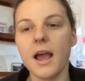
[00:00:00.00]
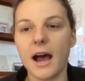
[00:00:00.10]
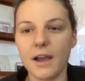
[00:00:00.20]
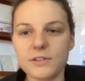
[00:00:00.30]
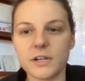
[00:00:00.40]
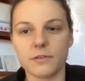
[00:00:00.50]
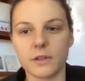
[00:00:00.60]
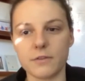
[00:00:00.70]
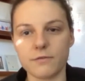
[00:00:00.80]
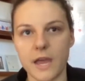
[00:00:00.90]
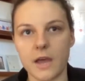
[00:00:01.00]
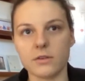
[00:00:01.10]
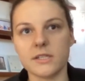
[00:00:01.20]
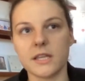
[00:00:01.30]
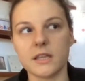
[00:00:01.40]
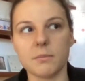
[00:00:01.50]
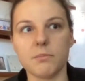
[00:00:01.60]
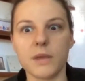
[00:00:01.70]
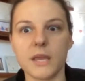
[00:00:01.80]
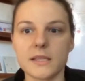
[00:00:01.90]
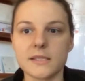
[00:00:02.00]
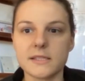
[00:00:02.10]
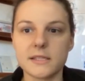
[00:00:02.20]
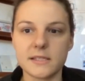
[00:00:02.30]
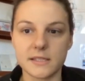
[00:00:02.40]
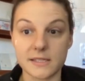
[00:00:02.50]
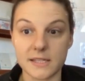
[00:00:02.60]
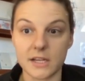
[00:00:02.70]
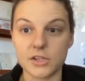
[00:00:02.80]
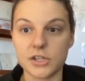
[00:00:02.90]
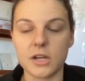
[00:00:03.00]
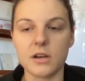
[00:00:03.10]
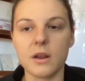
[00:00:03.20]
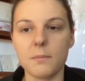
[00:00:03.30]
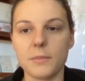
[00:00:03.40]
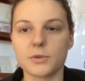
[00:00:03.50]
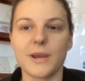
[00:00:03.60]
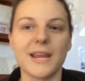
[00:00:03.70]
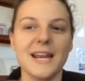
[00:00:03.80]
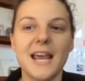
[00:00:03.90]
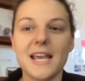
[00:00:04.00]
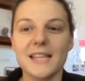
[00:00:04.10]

I've definitely found that the biggest distinction between